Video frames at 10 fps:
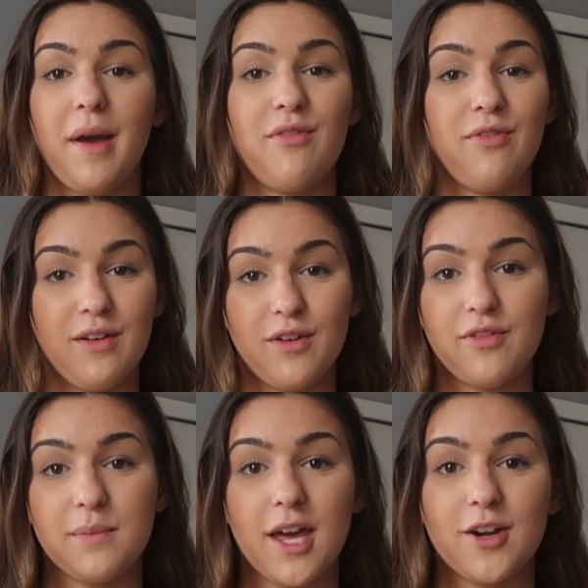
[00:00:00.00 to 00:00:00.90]
my favorite
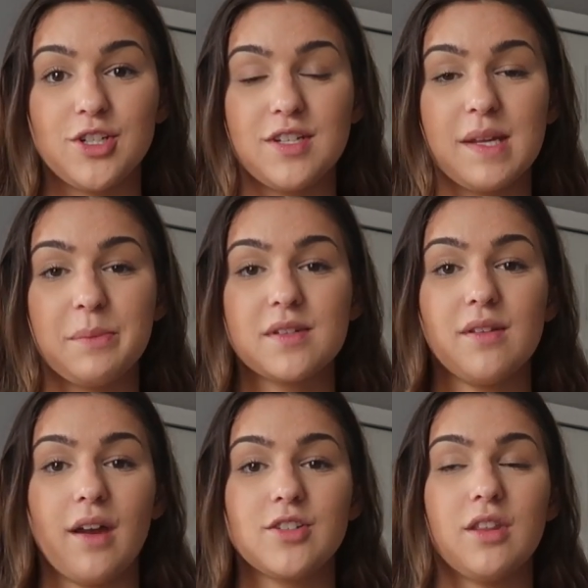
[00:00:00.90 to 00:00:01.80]
from the Energy Seamless
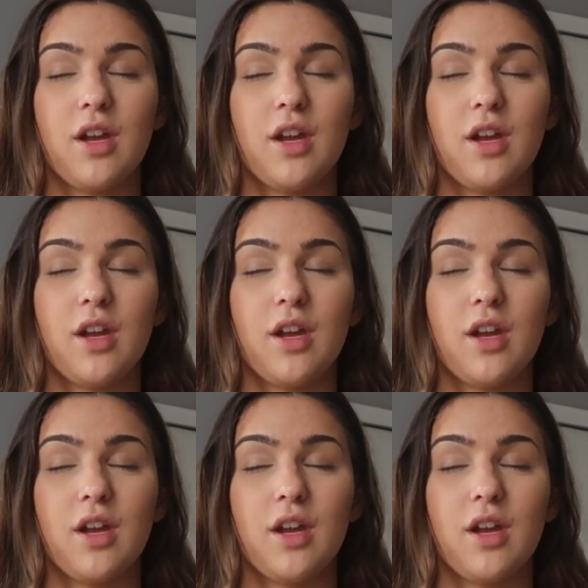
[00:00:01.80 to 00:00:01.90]
collection.